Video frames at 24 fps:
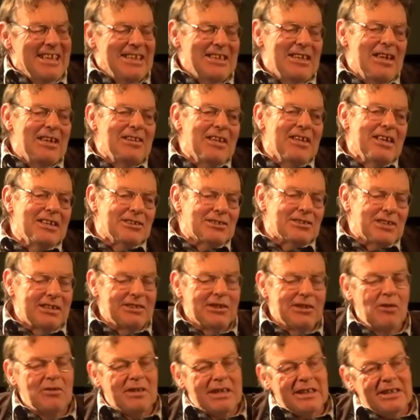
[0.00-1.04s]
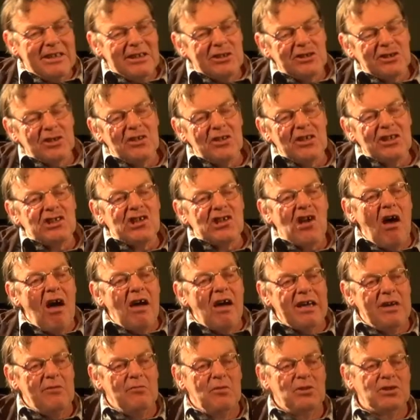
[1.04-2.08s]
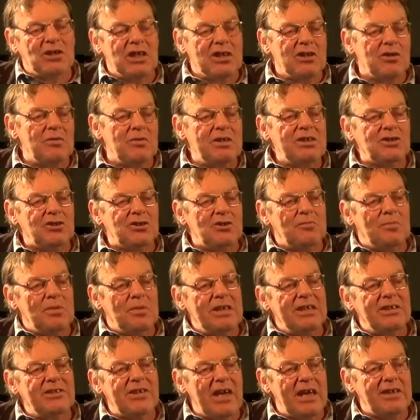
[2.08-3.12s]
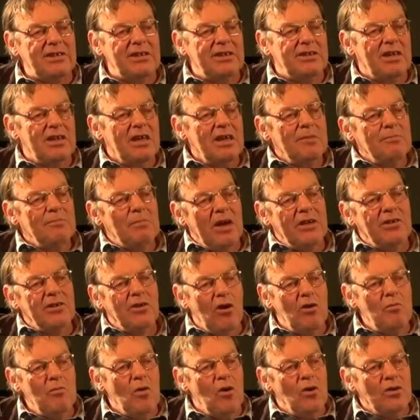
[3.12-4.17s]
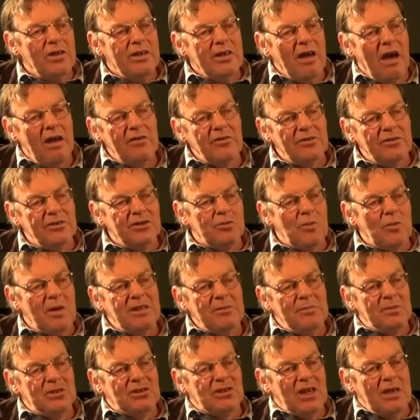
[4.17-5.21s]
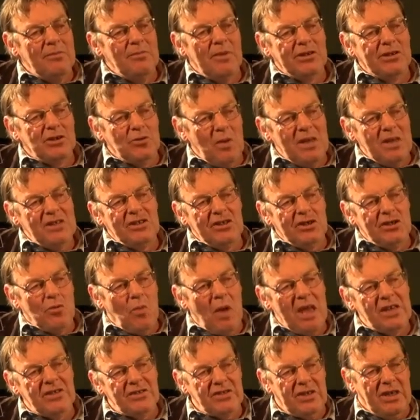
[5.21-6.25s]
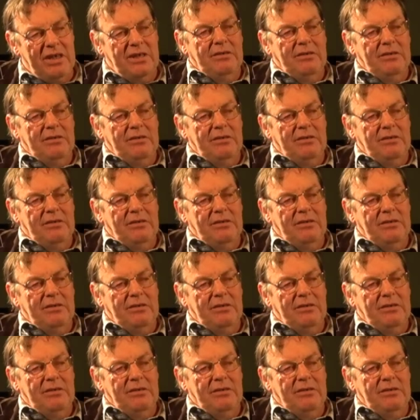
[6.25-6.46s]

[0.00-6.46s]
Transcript: And then they said, okay, that, so the target was that Greece should be indebted by no more than one hundred twenty percent by twenty twenty,